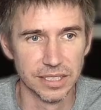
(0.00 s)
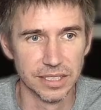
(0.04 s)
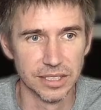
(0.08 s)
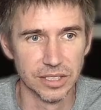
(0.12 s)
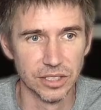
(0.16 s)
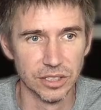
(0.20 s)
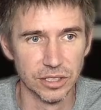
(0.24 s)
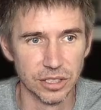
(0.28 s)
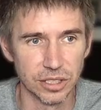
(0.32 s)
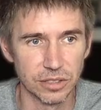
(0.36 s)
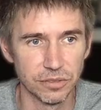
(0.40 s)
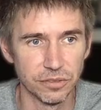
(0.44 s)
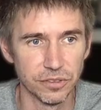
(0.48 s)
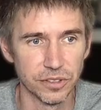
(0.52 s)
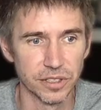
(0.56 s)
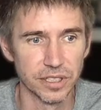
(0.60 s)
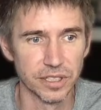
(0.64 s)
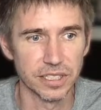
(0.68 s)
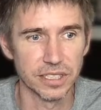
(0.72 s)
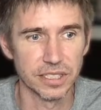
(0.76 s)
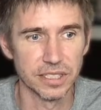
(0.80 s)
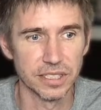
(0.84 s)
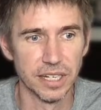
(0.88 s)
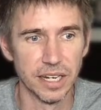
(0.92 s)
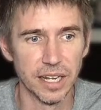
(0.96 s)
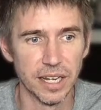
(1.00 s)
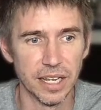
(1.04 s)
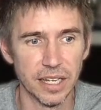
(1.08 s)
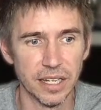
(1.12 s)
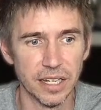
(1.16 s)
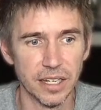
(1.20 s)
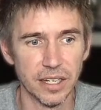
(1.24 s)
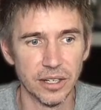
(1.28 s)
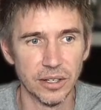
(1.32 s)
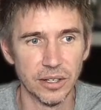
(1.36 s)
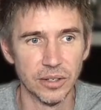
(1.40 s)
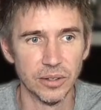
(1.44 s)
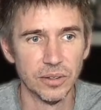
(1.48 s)
look for this
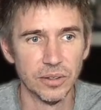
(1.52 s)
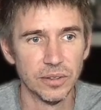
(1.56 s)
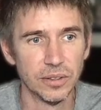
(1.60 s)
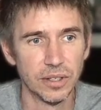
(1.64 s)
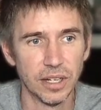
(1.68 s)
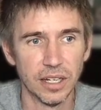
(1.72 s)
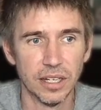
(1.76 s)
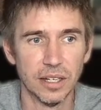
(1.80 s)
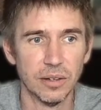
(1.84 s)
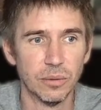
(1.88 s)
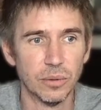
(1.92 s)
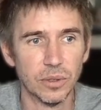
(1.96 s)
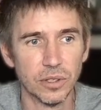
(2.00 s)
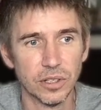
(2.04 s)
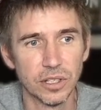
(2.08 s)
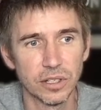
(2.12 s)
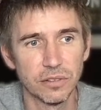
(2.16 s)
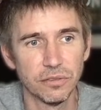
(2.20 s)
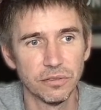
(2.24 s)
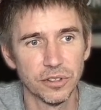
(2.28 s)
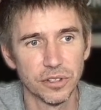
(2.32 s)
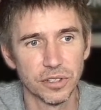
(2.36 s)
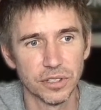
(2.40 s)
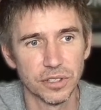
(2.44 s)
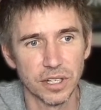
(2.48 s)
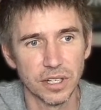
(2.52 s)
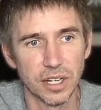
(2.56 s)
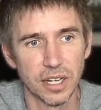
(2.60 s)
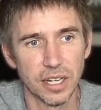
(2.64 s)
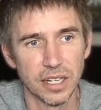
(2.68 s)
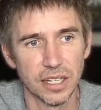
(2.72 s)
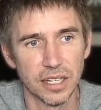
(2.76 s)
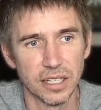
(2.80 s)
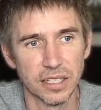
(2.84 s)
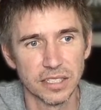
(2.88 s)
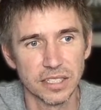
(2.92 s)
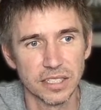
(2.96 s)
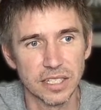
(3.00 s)
now. We'll look for
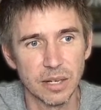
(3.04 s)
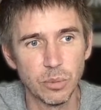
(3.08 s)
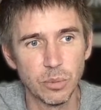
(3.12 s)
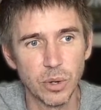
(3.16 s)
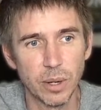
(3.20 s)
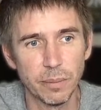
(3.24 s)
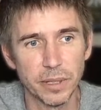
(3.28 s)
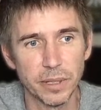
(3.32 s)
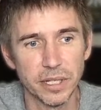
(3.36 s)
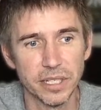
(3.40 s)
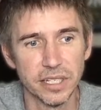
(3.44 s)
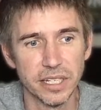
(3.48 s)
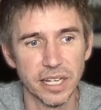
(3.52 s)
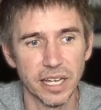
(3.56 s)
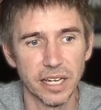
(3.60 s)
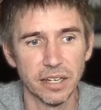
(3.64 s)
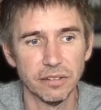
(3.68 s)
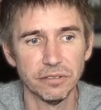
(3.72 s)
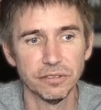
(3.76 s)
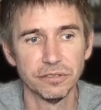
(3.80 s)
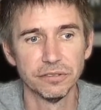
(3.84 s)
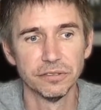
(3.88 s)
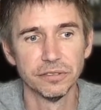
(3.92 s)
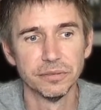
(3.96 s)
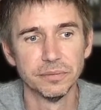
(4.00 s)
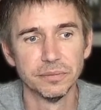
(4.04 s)
subweapon def